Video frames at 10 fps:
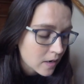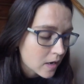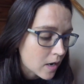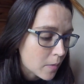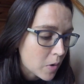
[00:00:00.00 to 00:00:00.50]

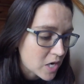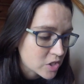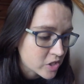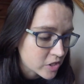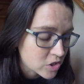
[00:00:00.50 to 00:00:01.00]
um,
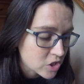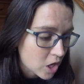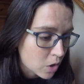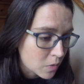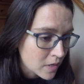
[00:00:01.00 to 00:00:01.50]
watching a
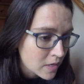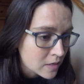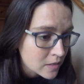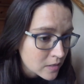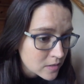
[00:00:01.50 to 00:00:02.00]
show.
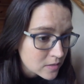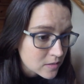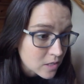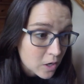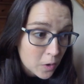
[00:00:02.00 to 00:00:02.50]

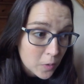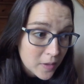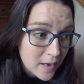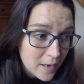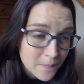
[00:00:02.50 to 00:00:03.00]
So,
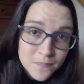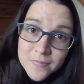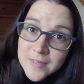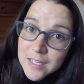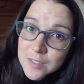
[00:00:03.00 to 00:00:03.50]
yeah,
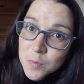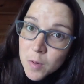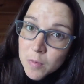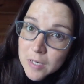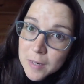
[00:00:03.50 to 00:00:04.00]
that's
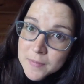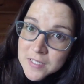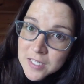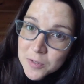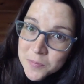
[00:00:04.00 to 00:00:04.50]
what we're up to.